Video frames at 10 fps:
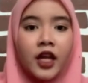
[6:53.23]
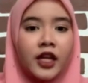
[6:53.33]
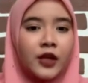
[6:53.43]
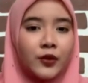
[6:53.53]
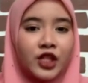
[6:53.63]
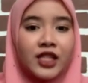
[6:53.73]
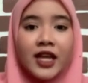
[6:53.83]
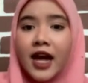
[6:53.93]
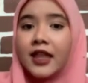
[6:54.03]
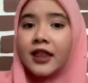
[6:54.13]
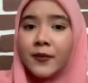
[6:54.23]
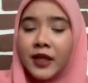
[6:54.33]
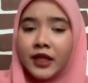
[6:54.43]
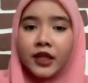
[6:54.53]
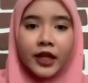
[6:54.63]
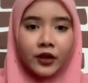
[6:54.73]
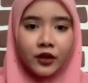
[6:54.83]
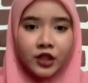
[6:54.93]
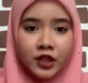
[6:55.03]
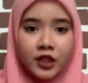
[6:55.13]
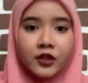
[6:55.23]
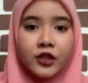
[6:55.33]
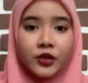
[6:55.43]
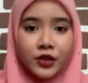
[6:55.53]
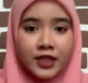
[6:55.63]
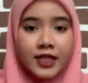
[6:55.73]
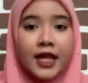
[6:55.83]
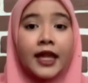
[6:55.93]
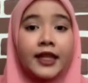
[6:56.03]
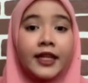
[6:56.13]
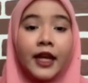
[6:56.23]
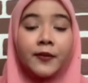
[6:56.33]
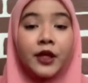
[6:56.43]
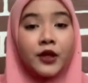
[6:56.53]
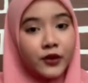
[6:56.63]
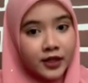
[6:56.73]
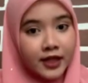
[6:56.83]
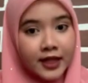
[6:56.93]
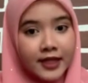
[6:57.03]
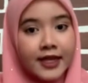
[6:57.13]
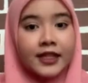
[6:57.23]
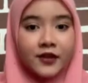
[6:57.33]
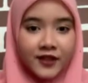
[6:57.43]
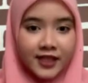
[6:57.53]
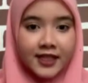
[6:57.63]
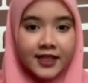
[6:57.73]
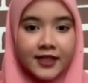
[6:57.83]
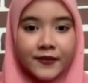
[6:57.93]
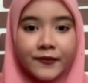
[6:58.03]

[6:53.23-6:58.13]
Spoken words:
in which there are limited technological resources that can be used in class activities.